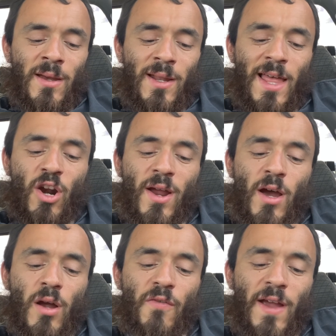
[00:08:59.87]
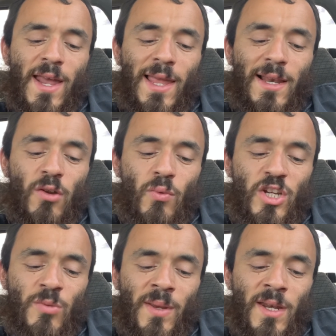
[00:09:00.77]
A letter, however, had lately
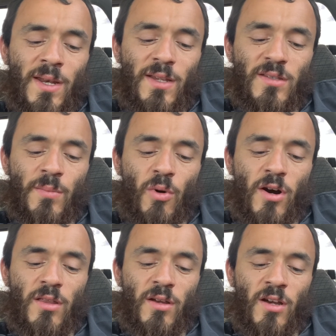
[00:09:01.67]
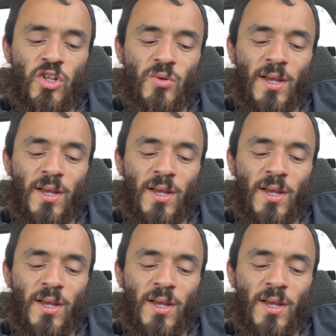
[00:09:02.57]
reached me in a distant part of the country,